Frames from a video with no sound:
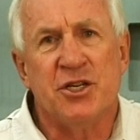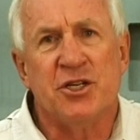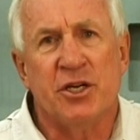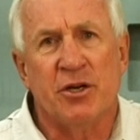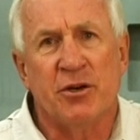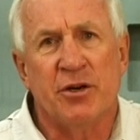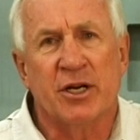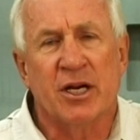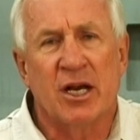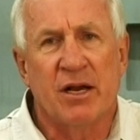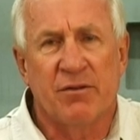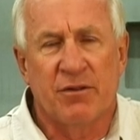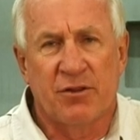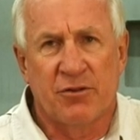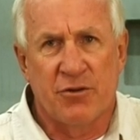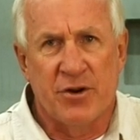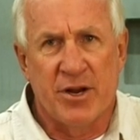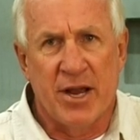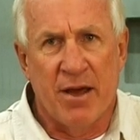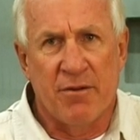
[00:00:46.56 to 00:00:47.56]
shearing over
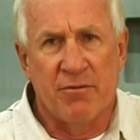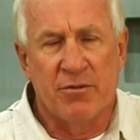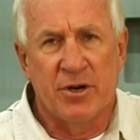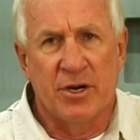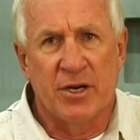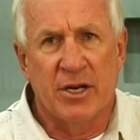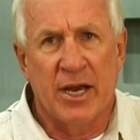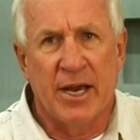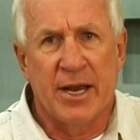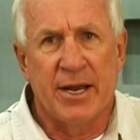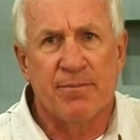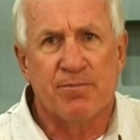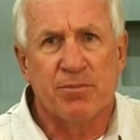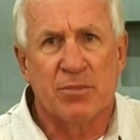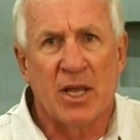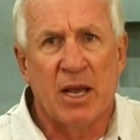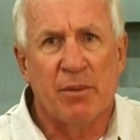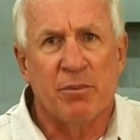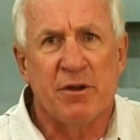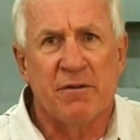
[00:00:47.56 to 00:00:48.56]
300 a day,
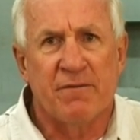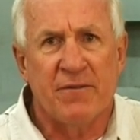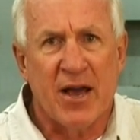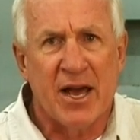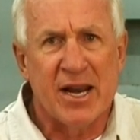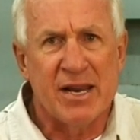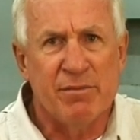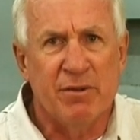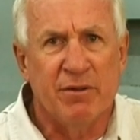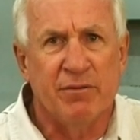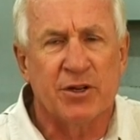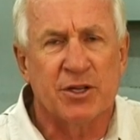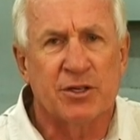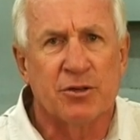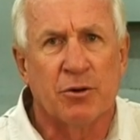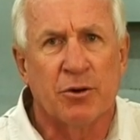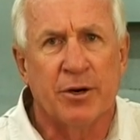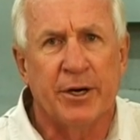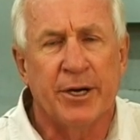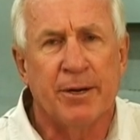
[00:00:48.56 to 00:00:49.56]
and we found him in
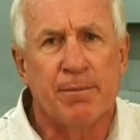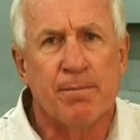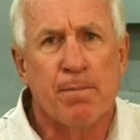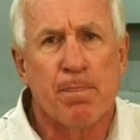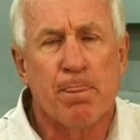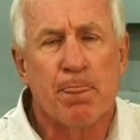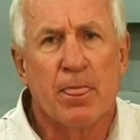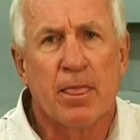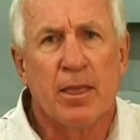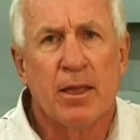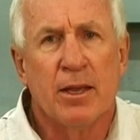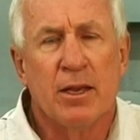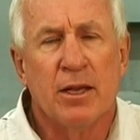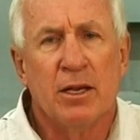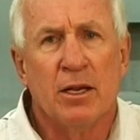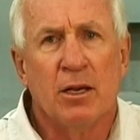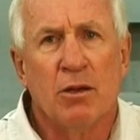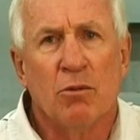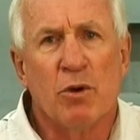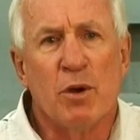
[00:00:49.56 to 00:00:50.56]
Victoria.
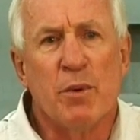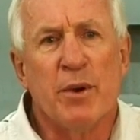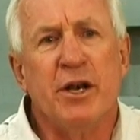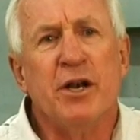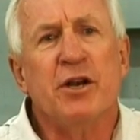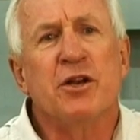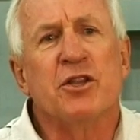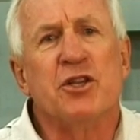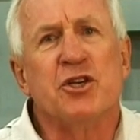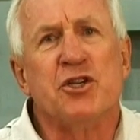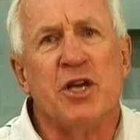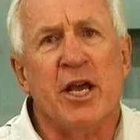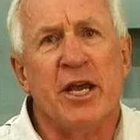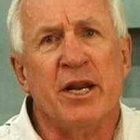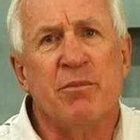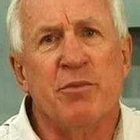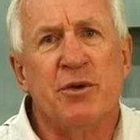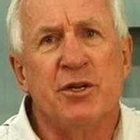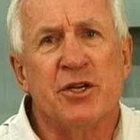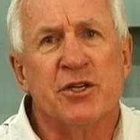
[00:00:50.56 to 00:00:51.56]
We went into the shed
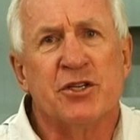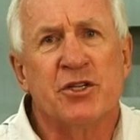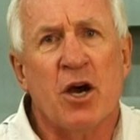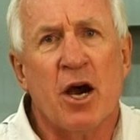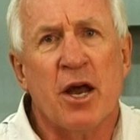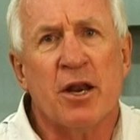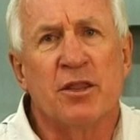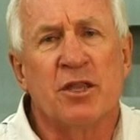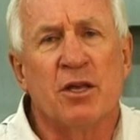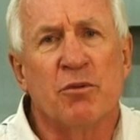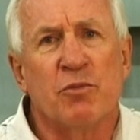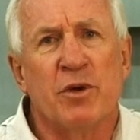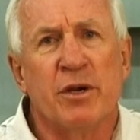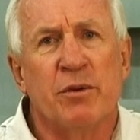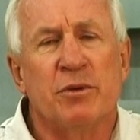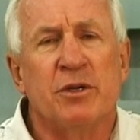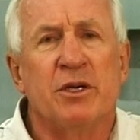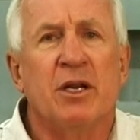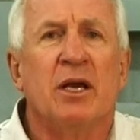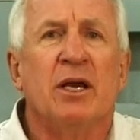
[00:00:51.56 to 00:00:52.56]
and we decided that we
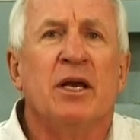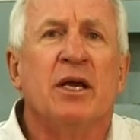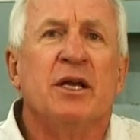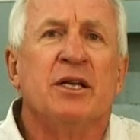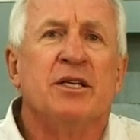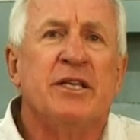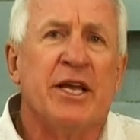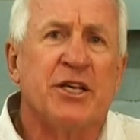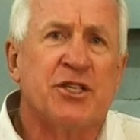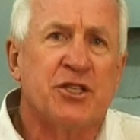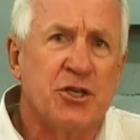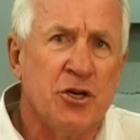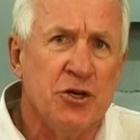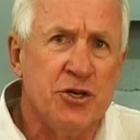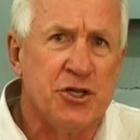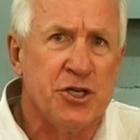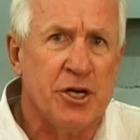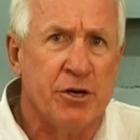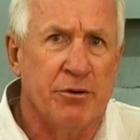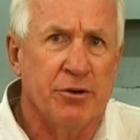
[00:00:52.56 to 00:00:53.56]
would test two
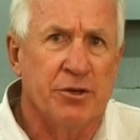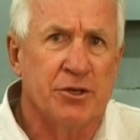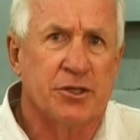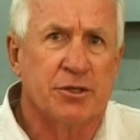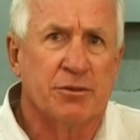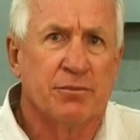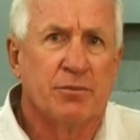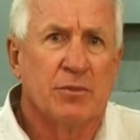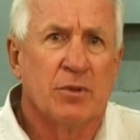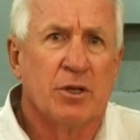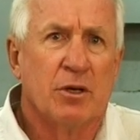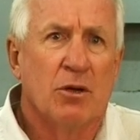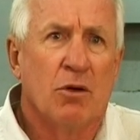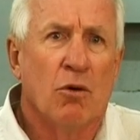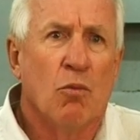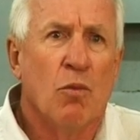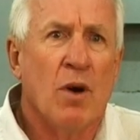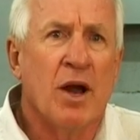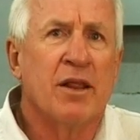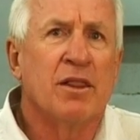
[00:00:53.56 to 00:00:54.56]
shearers,
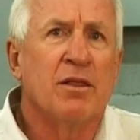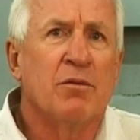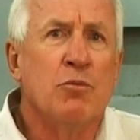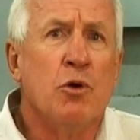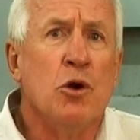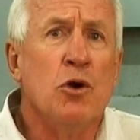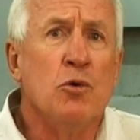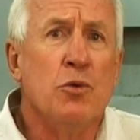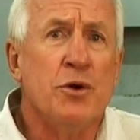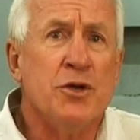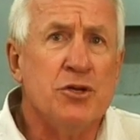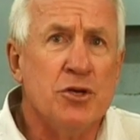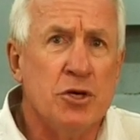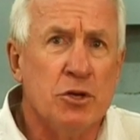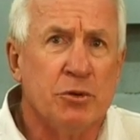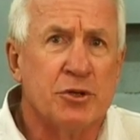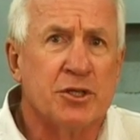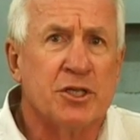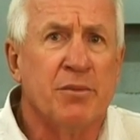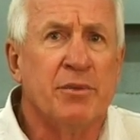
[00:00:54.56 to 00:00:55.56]
one of them who we
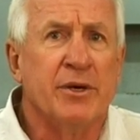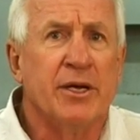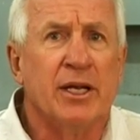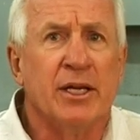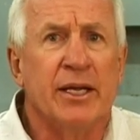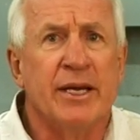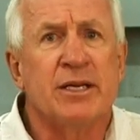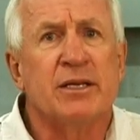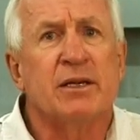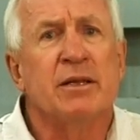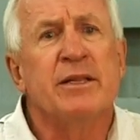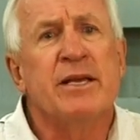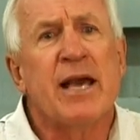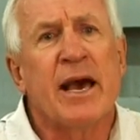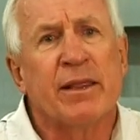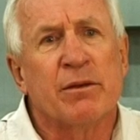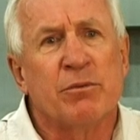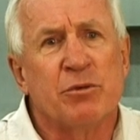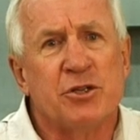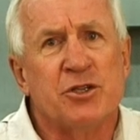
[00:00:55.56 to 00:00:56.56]
knew was to be elite, and the
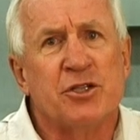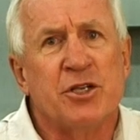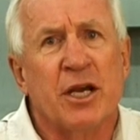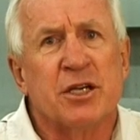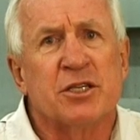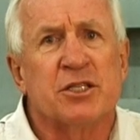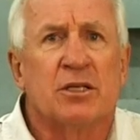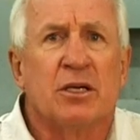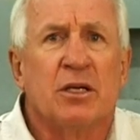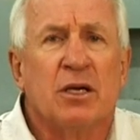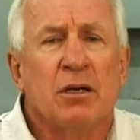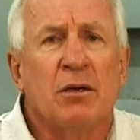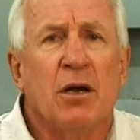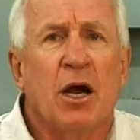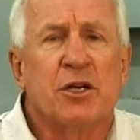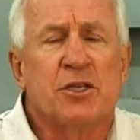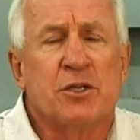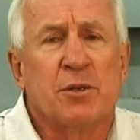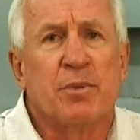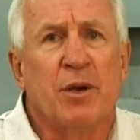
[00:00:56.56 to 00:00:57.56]
other was just,
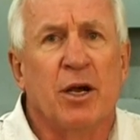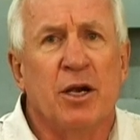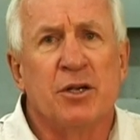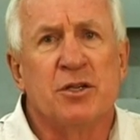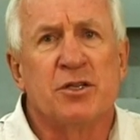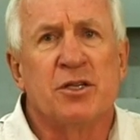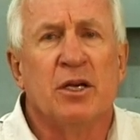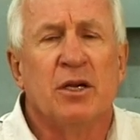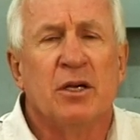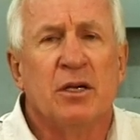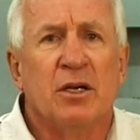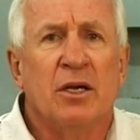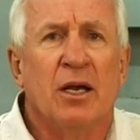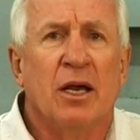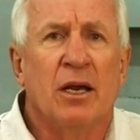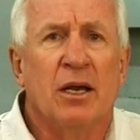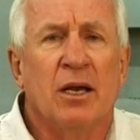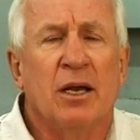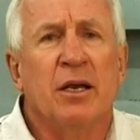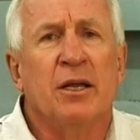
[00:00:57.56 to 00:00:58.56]
I suppose,
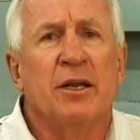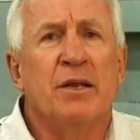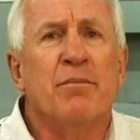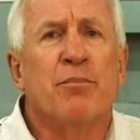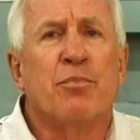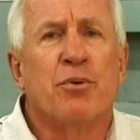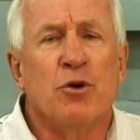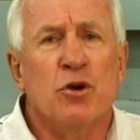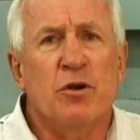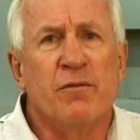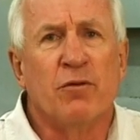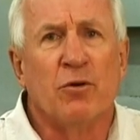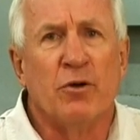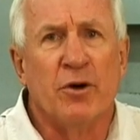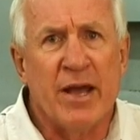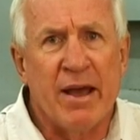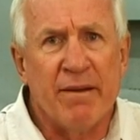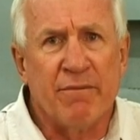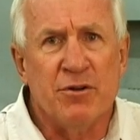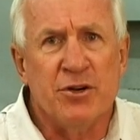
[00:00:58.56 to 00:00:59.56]
uh, an improver or
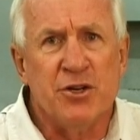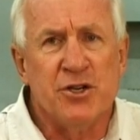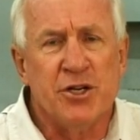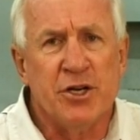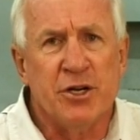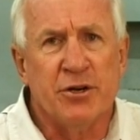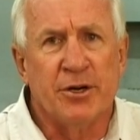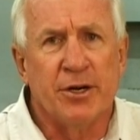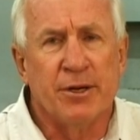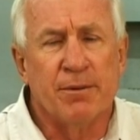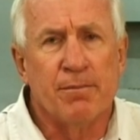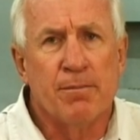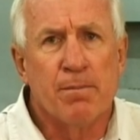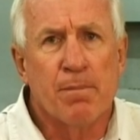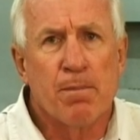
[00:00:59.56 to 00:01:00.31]
an average shearer.